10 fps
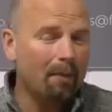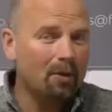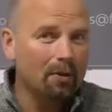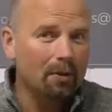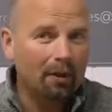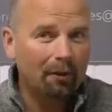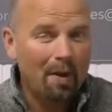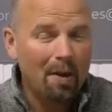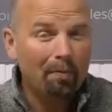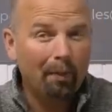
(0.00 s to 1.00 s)
episode of
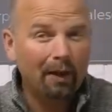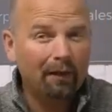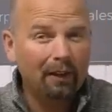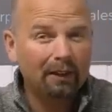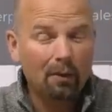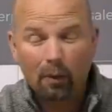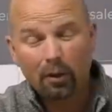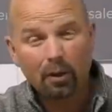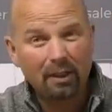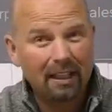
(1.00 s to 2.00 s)
Pimp My Filter, we're
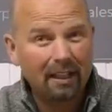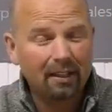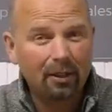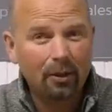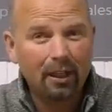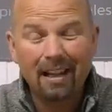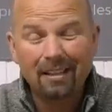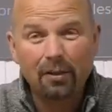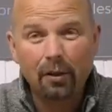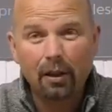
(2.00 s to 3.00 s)
going to be taking a look at
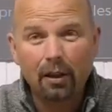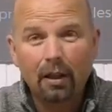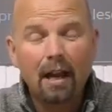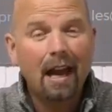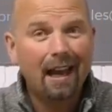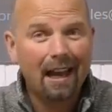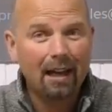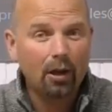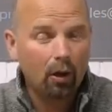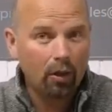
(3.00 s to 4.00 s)
another
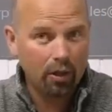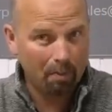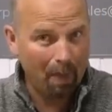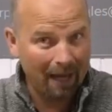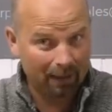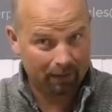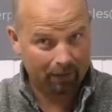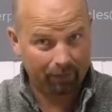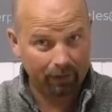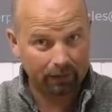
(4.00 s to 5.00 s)
hang on the back
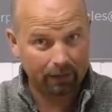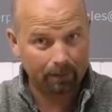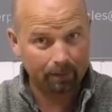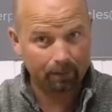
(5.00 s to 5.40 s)
filter.